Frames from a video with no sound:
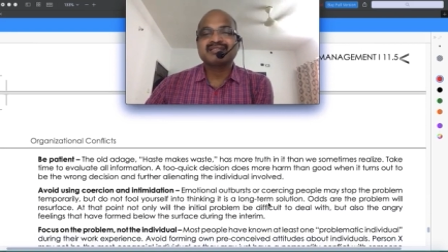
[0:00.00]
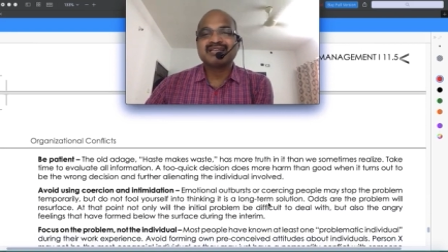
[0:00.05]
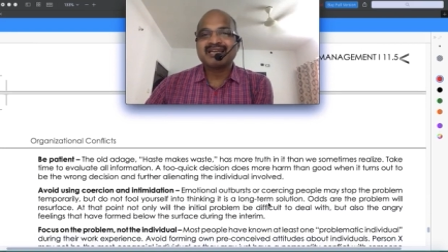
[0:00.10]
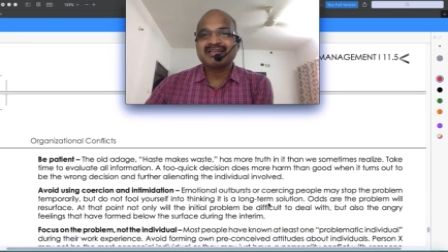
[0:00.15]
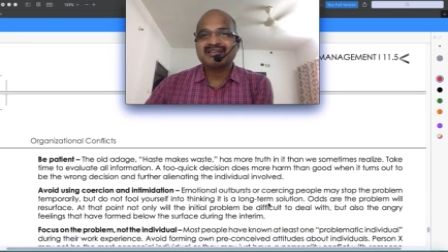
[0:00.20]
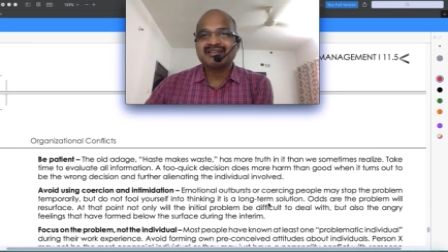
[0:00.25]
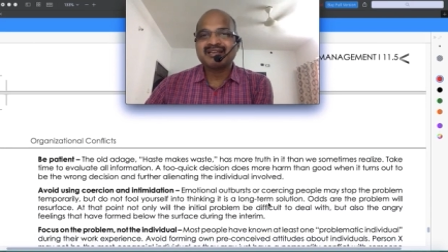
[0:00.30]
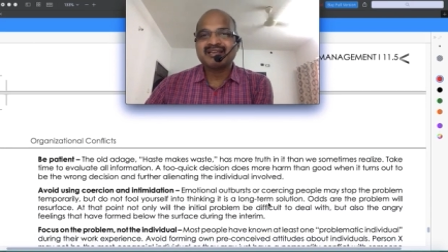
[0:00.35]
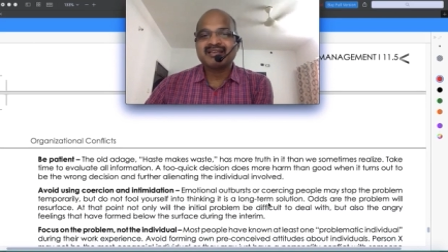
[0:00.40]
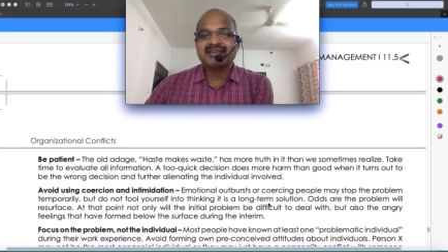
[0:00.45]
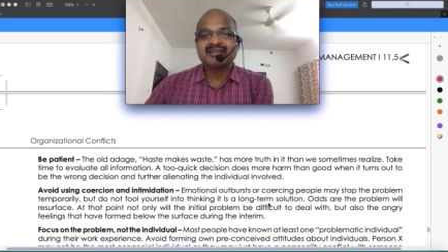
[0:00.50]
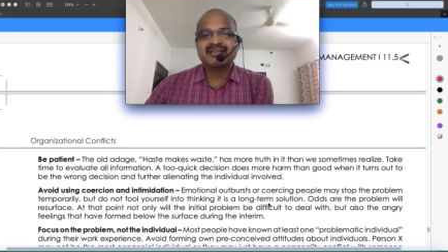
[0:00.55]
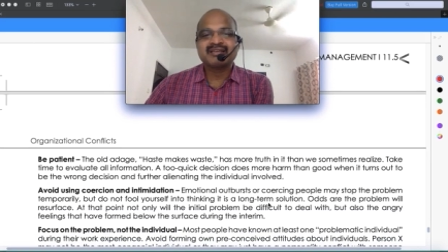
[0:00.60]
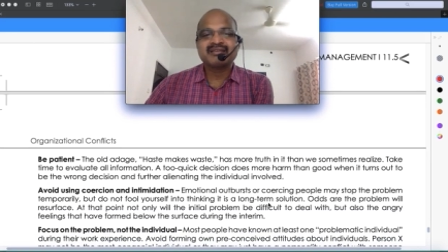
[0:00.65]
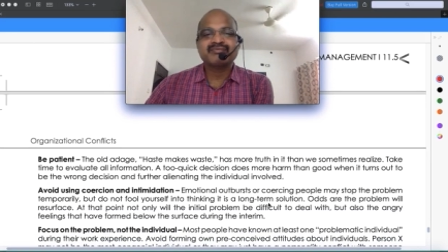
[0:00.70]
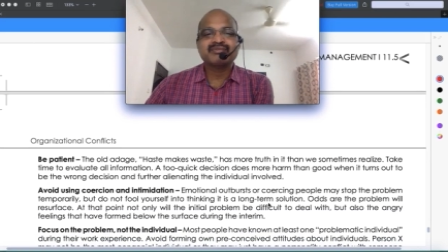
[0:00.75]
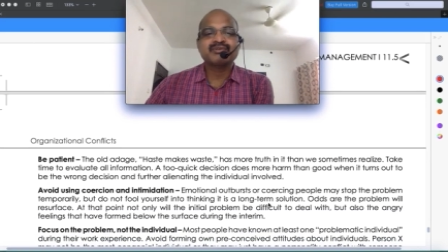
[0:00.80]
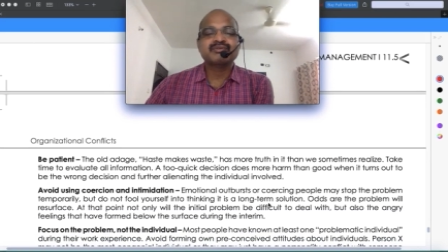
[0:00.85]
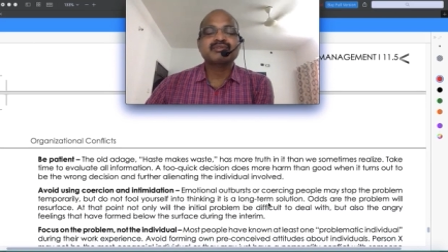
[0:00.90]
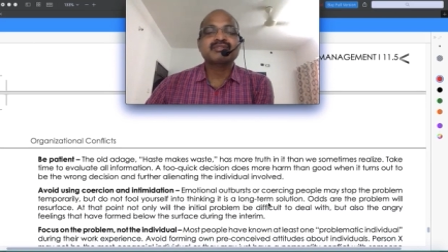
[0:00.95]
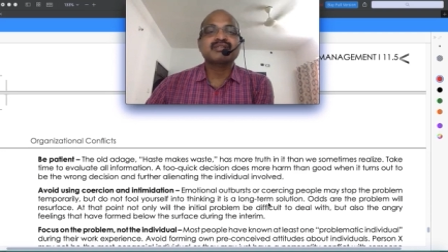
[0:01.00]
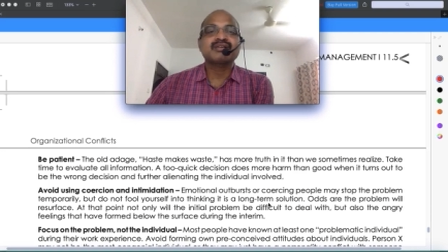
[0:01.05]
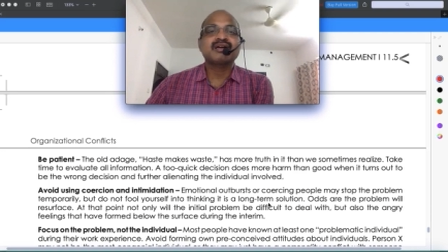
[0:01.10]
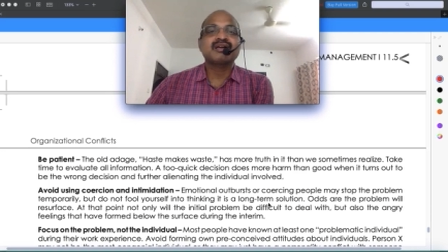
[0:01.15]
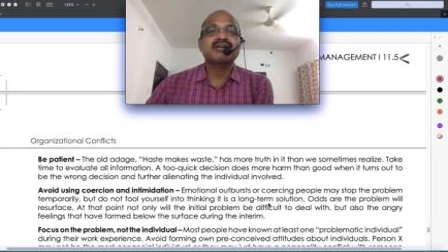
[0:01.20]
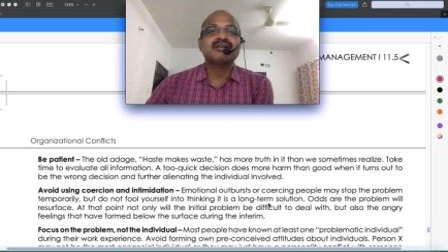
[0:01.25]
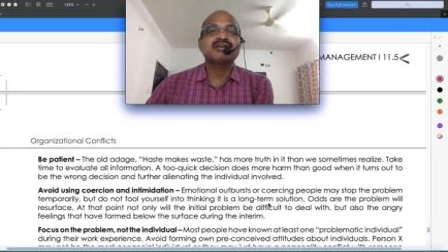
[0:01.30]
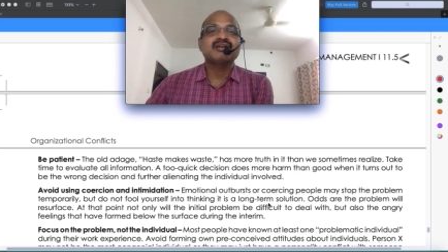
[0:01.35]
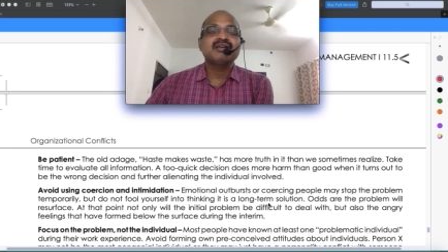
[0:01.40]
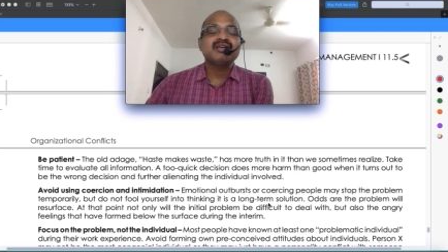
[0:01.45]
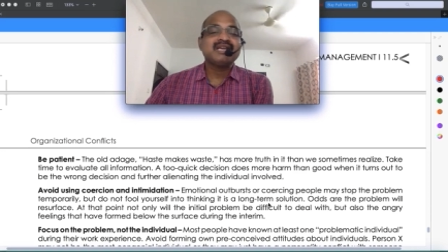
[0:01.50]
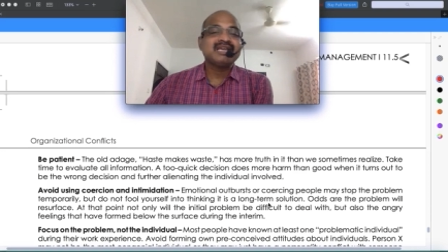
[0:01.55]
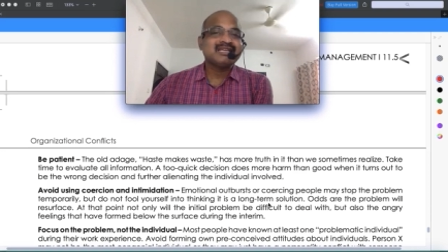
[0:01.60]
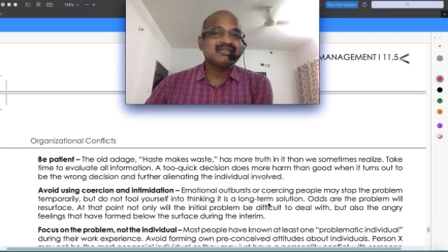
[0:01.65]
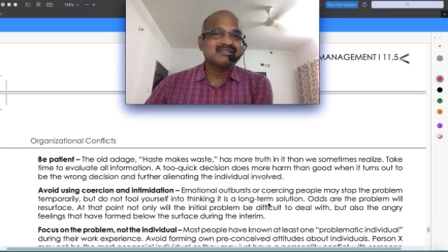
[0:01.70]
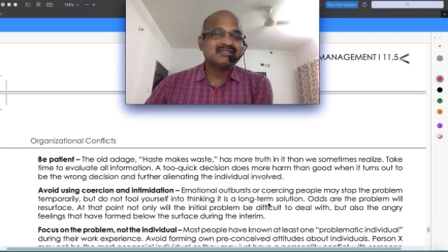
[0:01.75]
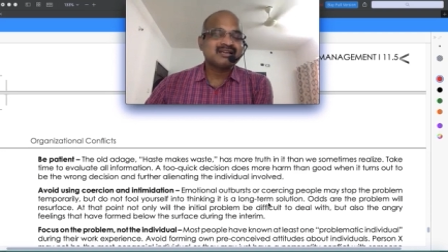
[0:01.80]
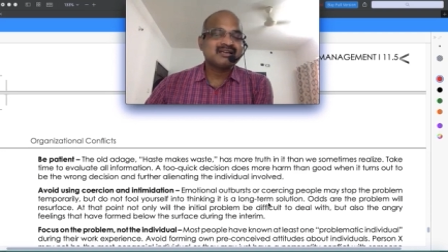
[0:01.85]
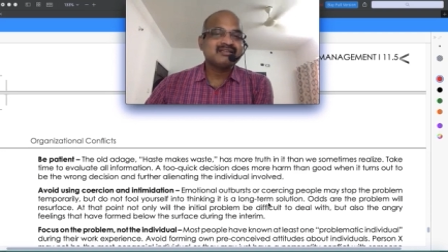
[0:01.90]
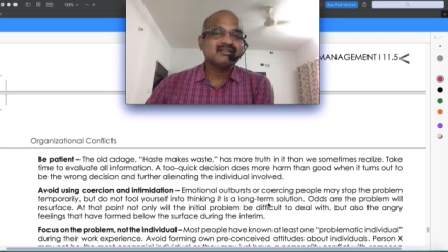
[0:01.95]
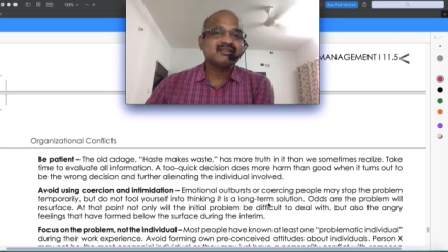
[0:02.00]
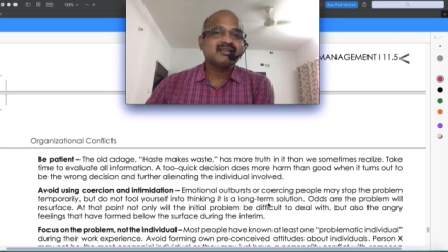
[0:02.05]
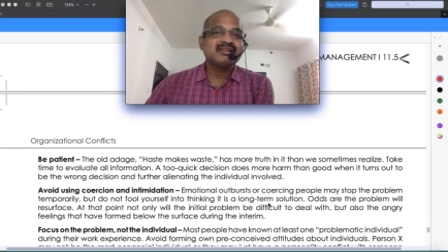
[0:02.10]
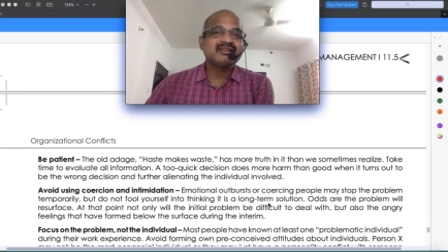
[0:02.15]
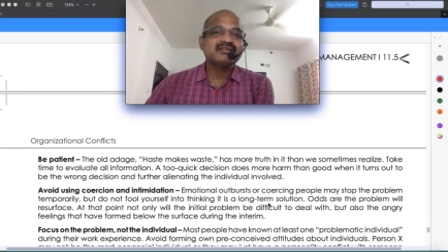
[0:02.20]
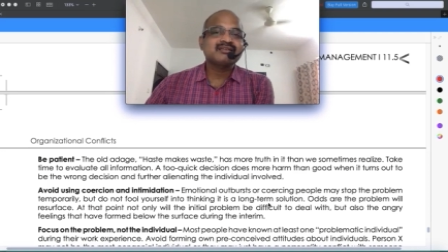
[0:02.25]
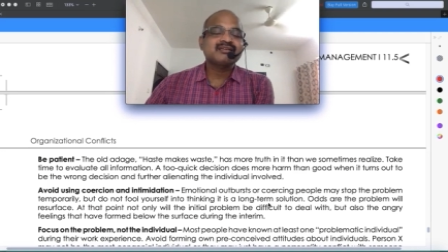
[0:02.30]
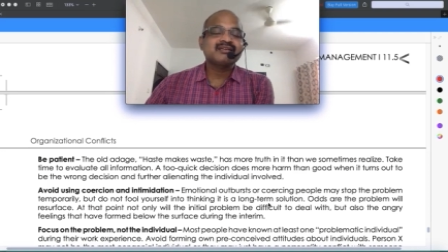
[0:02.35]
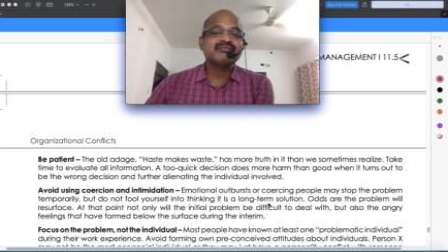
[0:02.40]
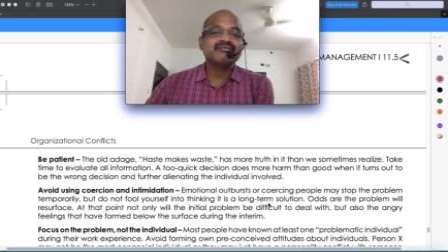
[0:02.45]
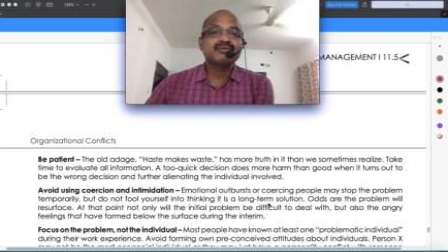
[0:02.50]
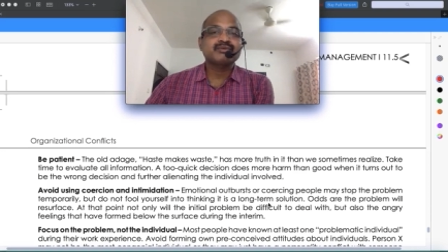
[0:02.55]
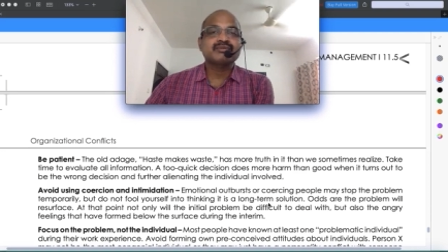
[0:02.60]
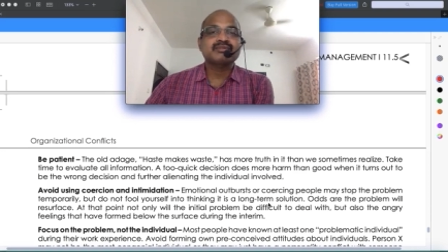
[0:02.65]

threatening if you start insulting if you